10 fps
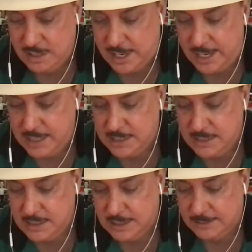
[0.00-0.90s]

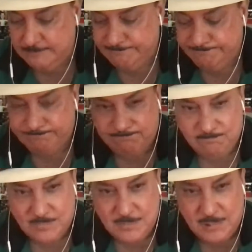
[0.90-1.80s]
And
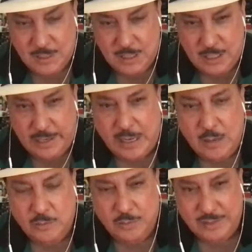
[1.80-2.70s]
it
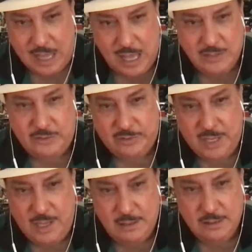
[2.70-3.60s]
comes with
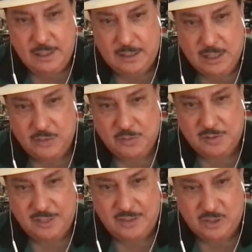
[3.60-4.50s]
honesty. It comes
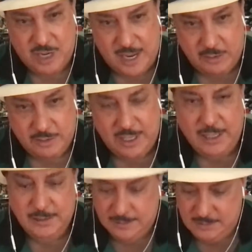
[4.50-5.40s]
with integrity.